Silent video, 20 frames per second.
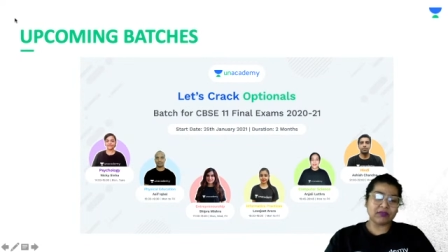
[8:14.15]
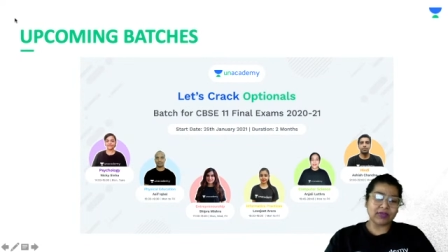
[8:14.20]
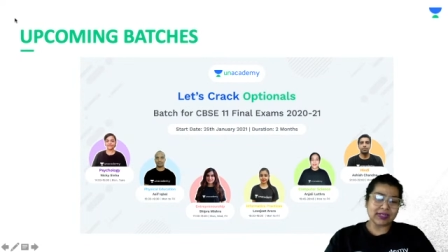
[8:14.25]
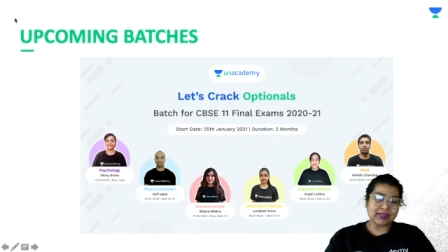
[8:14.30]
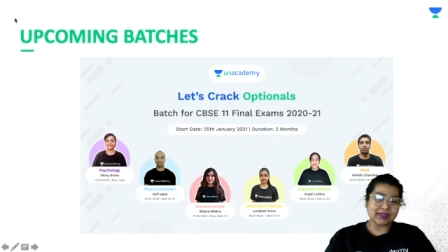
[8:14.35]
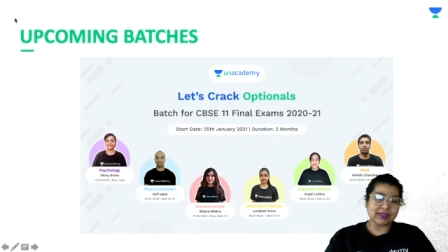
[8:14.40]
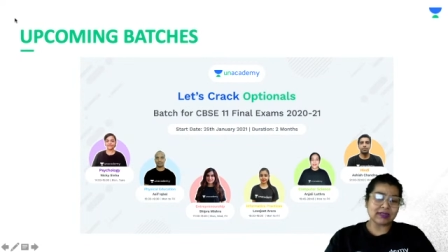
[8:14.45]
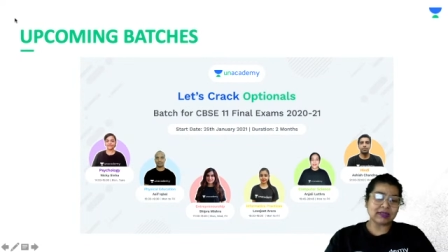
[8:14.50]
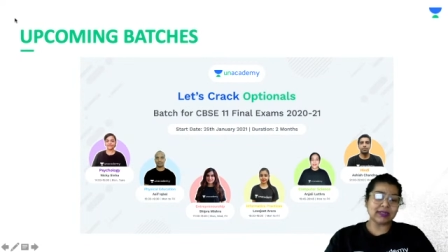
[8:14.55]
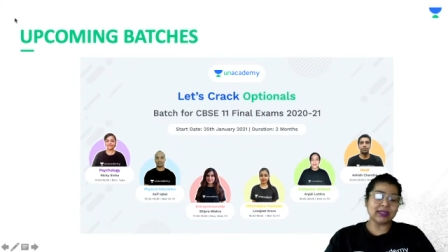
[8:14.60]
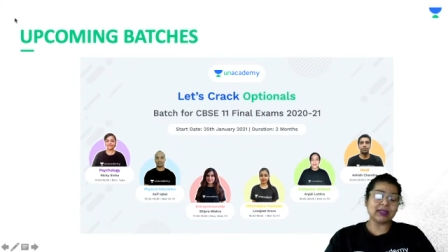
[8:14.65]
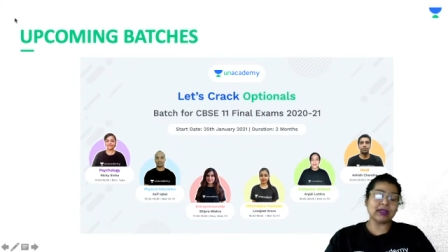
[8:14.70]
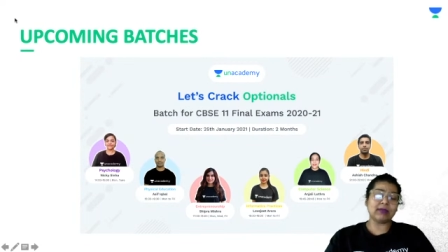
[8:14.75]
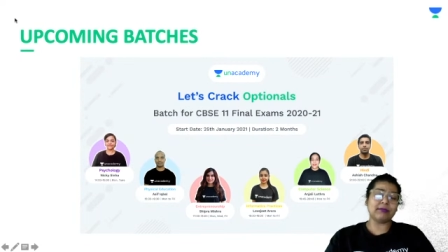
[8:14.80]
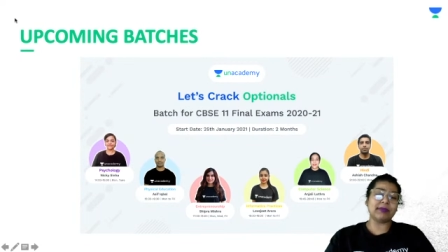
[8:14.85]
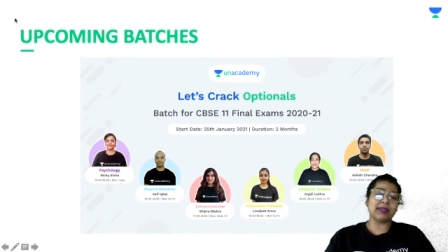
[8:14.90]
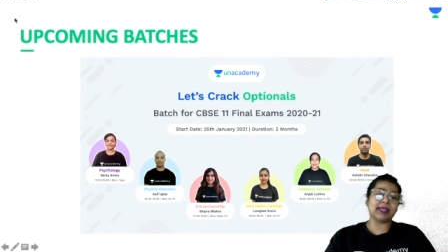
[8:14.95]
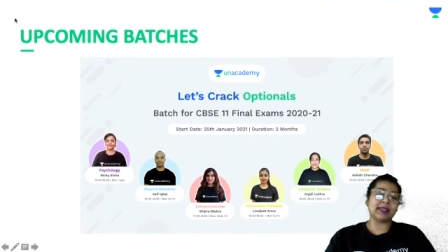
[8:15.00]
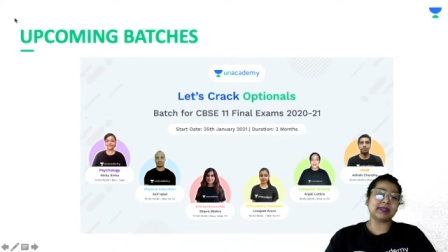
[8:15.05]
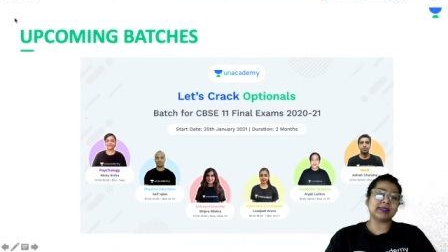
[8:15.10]
recently
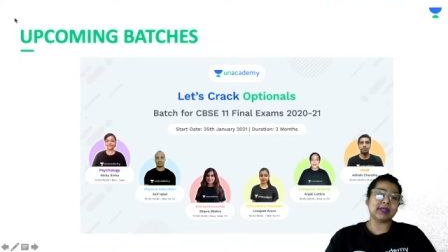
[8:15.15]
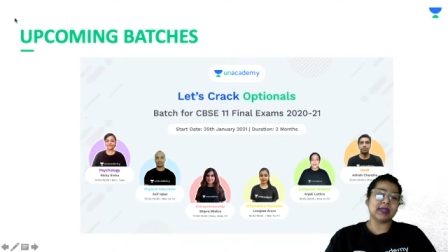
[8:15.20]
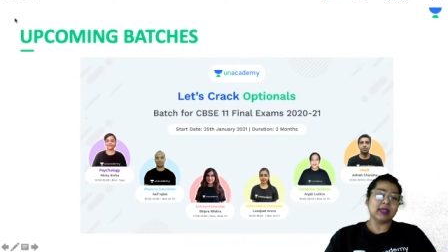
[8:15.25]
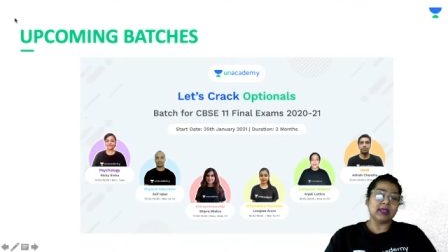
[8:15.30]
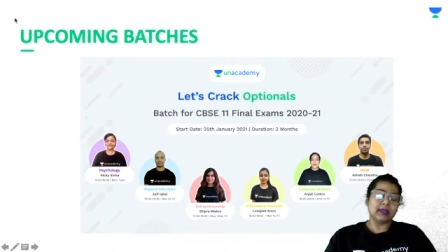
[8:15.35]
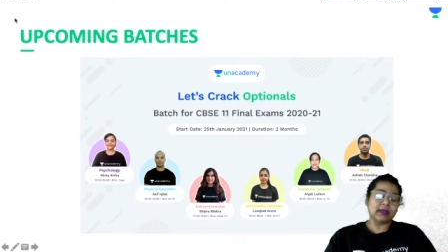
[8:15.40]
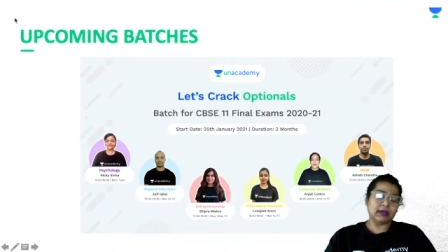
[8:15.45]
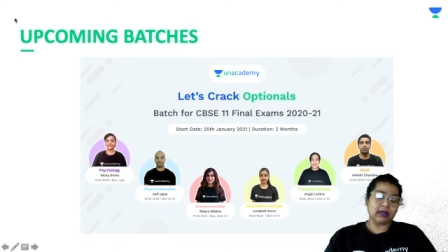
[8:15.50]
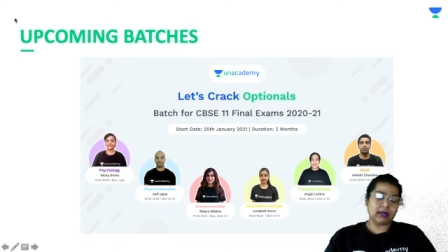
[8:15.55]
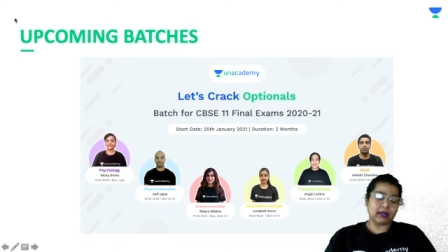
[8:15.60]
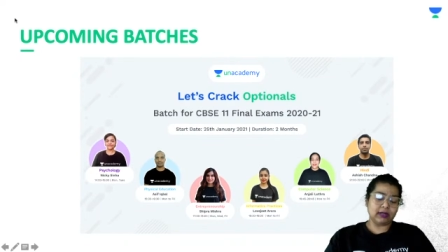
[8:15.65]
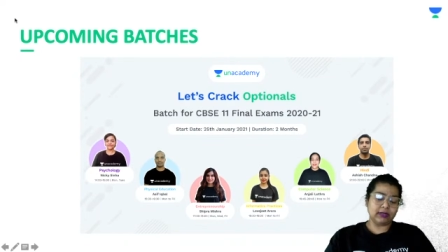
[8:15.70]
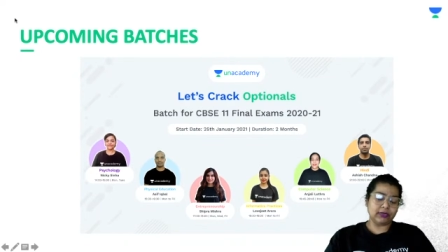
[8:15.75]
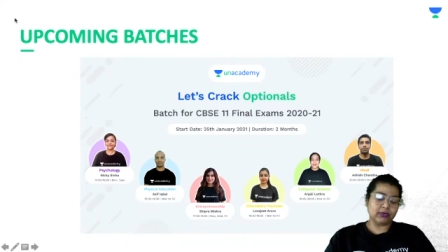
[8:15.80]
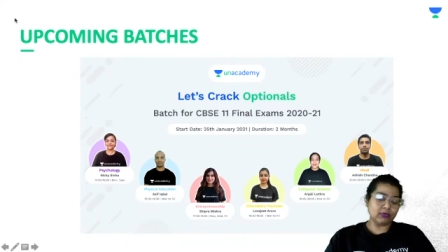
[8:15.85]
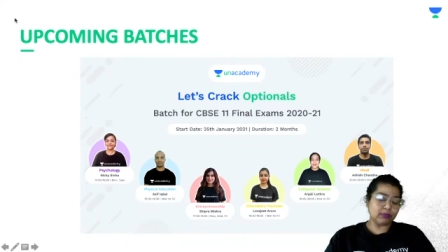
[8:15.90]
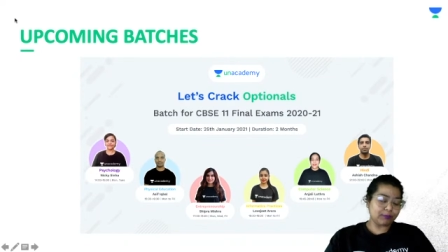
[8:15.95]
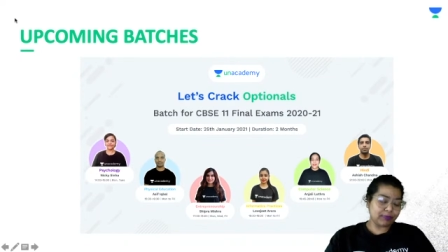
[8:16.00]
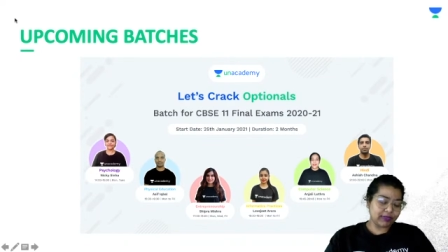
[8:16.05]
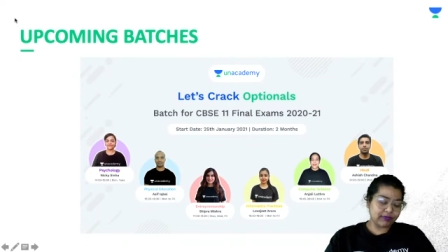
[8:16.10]
commenced.
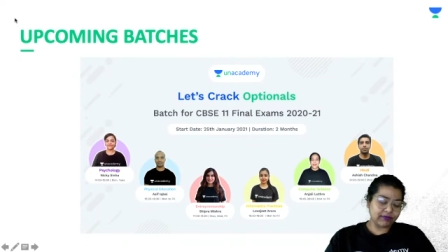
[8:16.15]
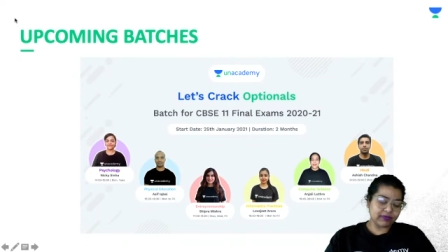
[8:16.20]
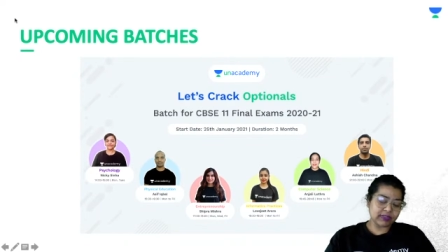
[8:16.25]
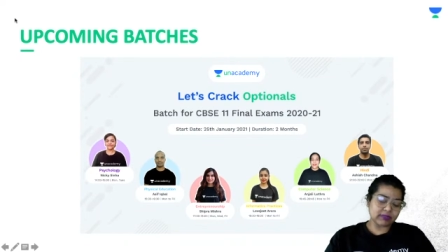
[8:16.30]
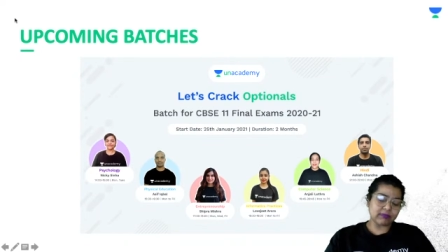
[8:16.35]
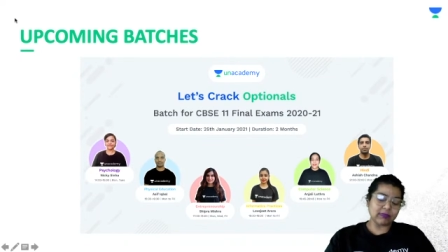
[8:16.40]
Previous